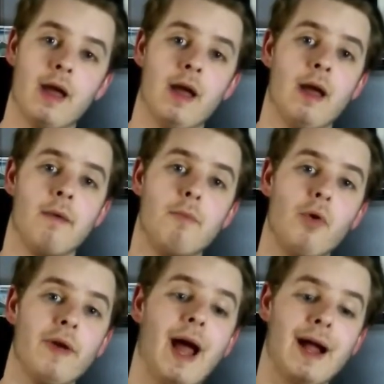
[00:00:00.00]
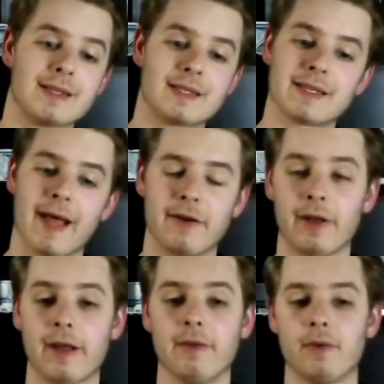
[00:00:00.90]
Moving on to
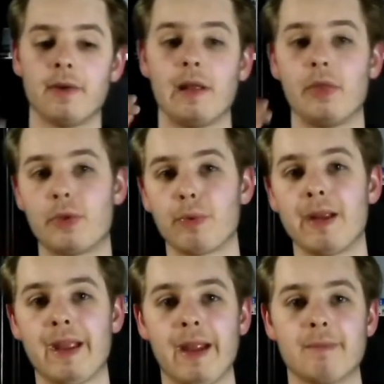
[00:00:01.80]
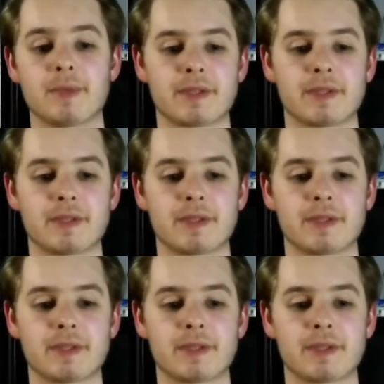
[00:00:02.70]
Saturday, we had 3 games.